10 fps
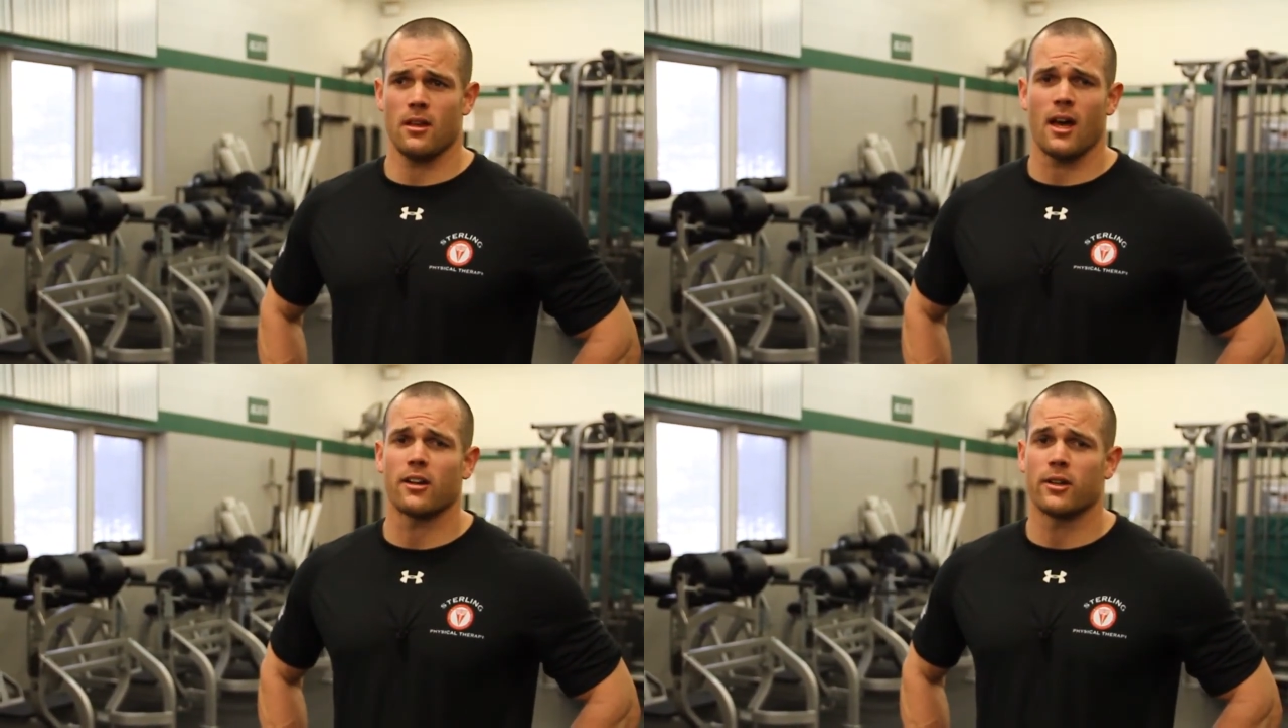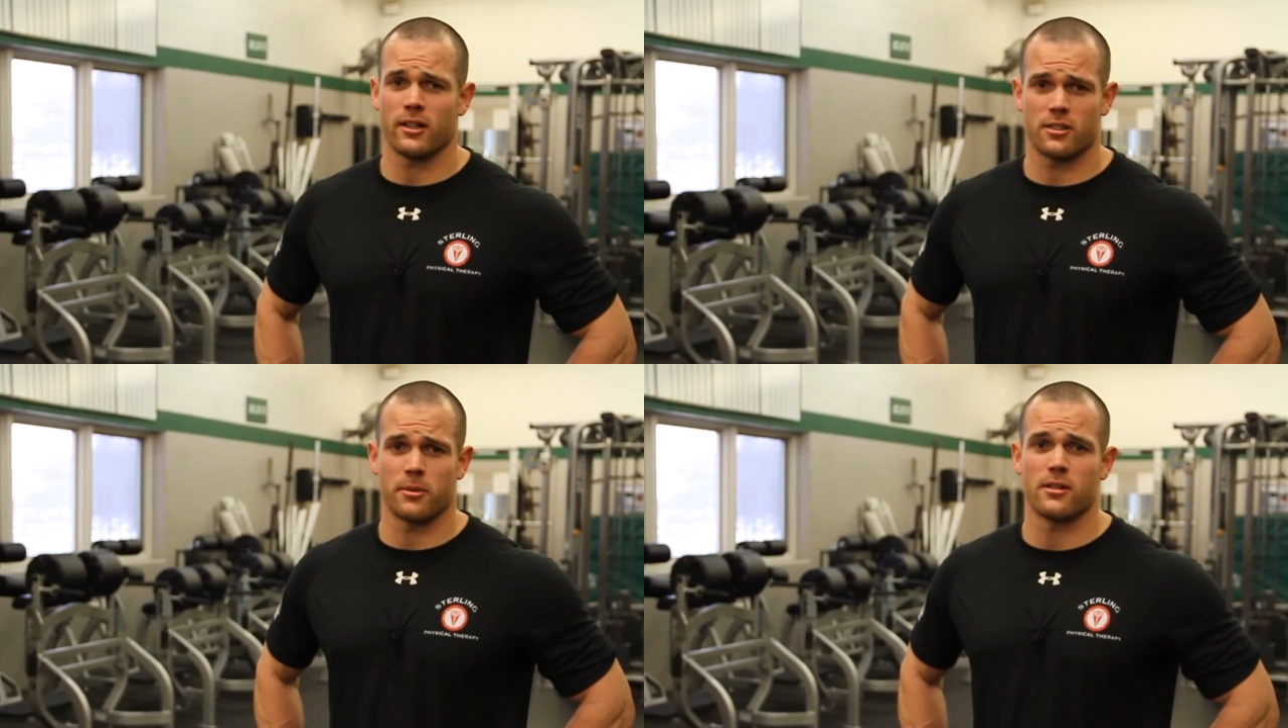had great
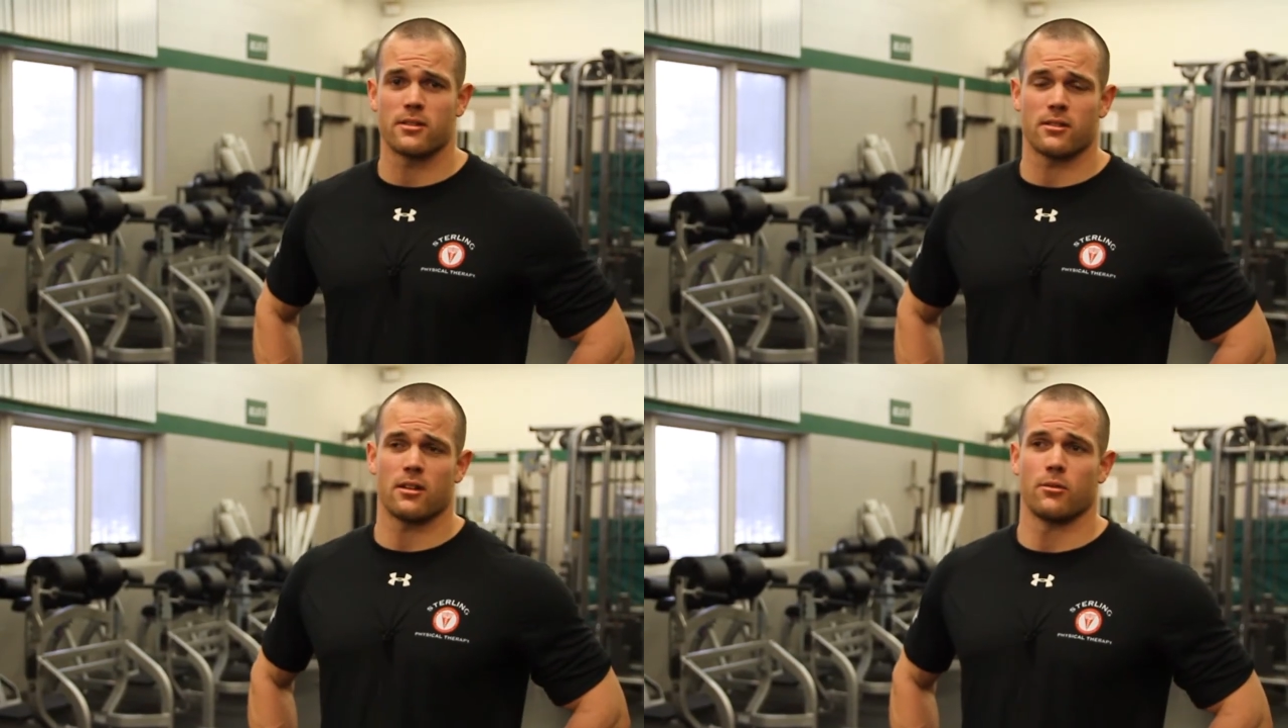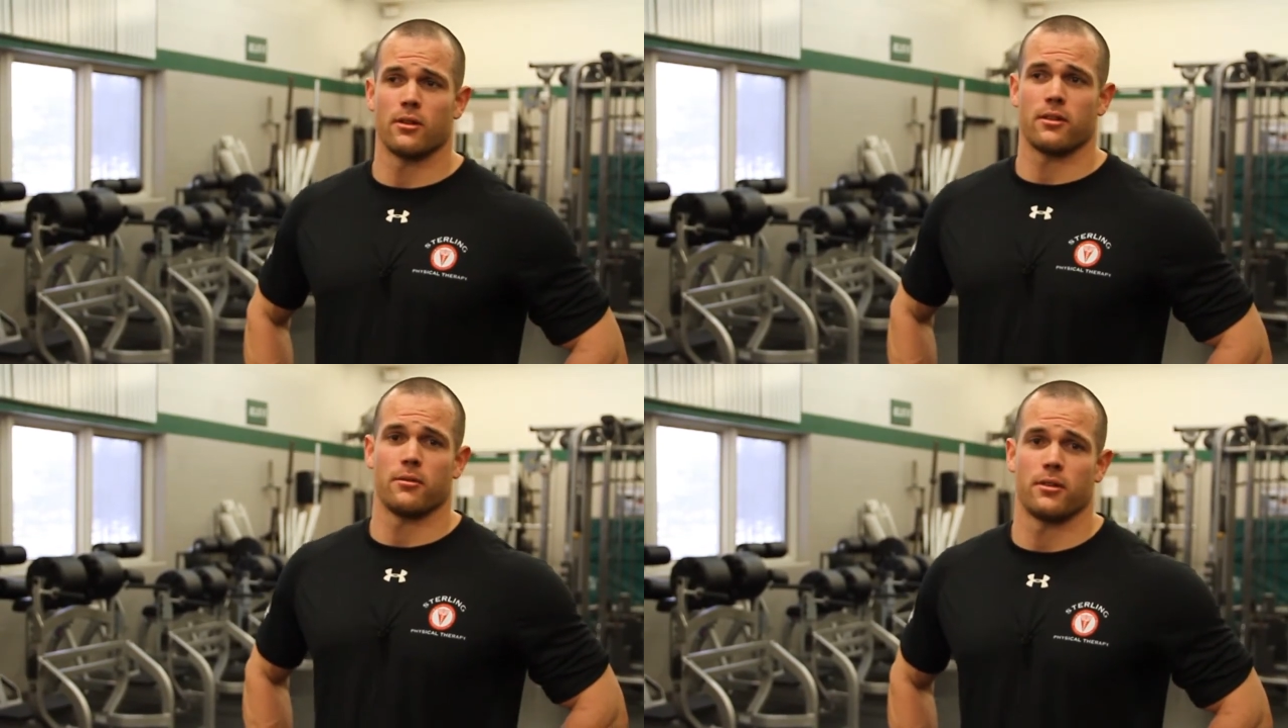experiences there
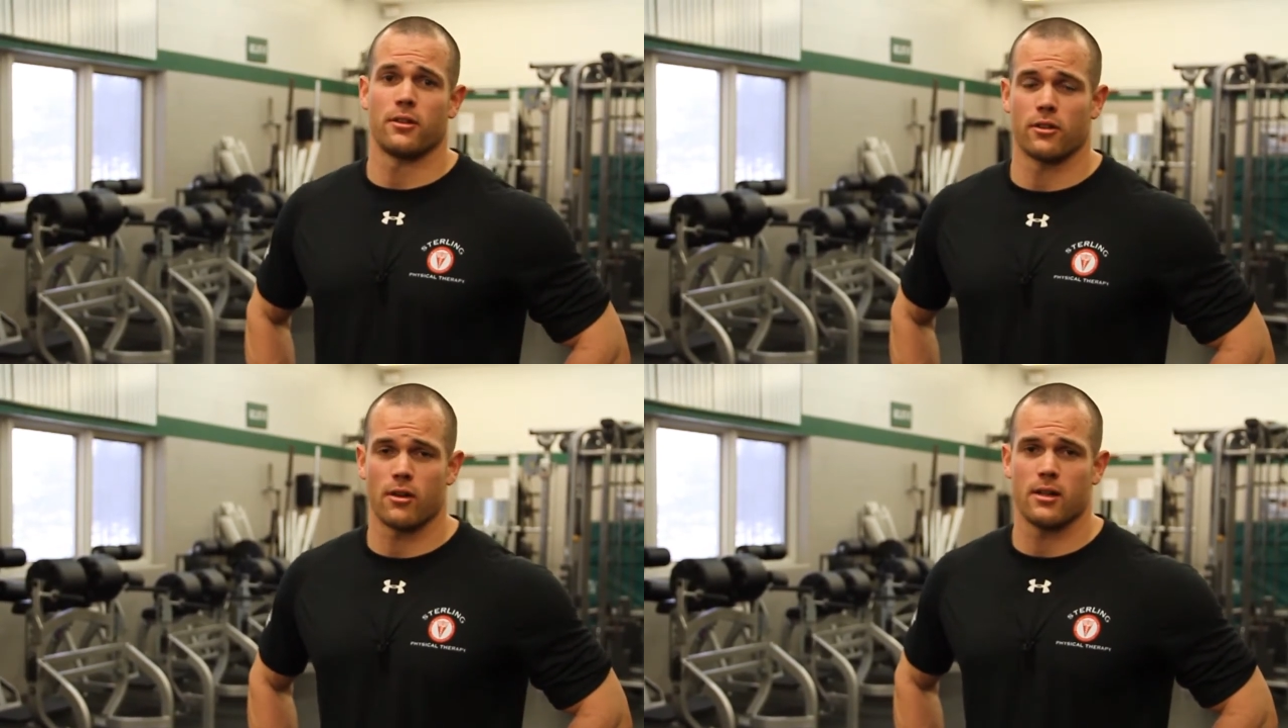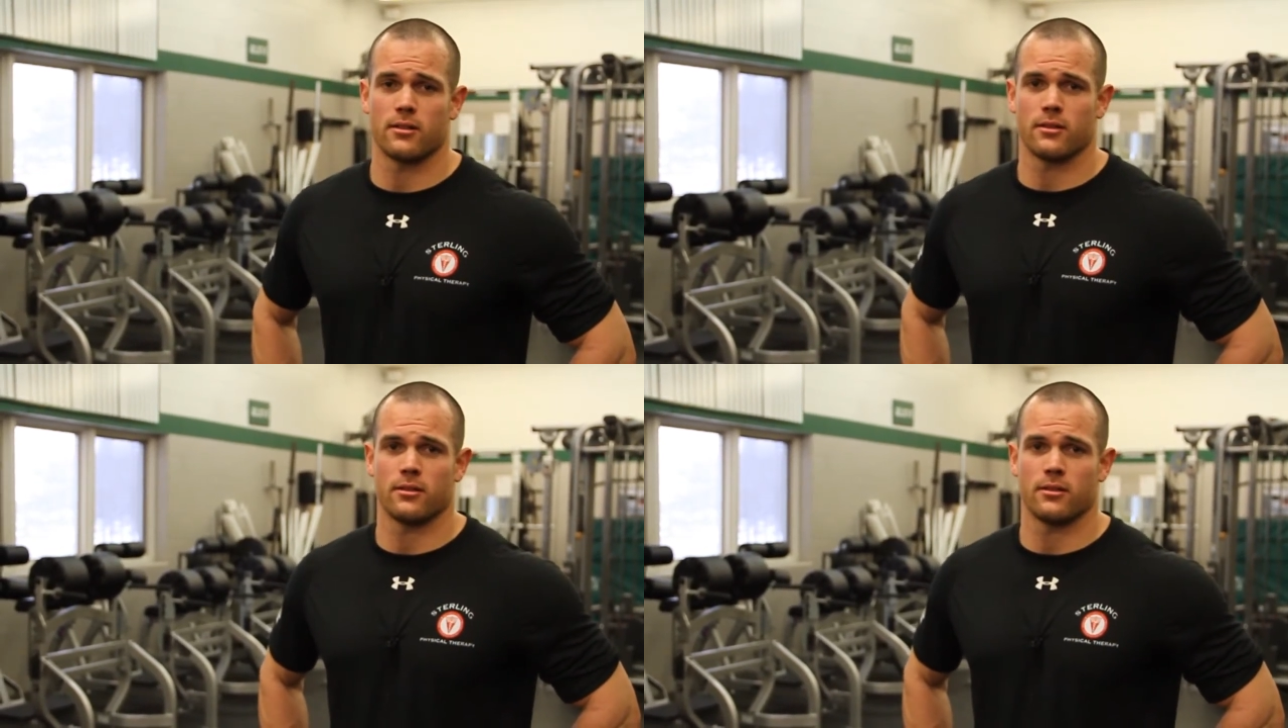with other great